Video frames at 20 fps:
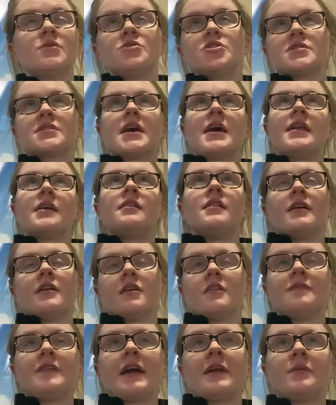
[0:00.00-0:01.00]
just kind of
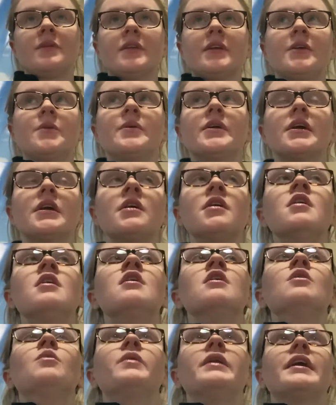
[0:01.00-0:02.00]
clarify really quick,
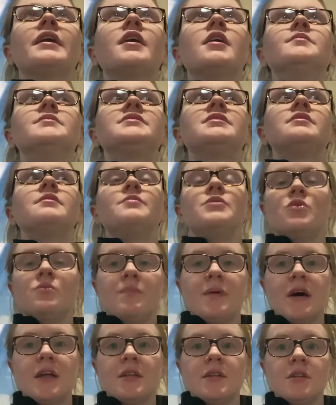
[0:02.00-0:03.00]
when it comes to the mute
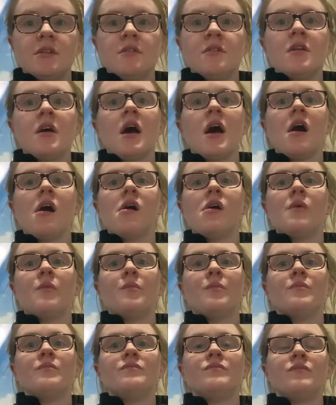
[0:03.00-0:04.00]
button,
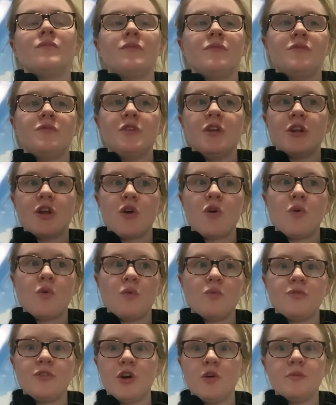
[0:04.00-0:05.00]

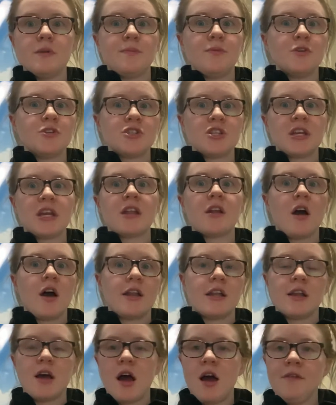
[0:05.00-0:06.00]
they'll be pushing it on
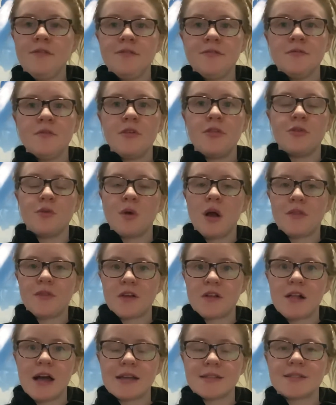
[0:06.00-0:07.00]
and off throughout the
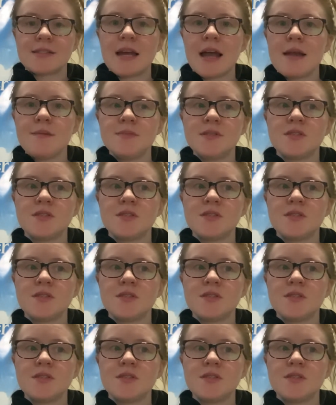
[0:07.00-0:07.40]
class time.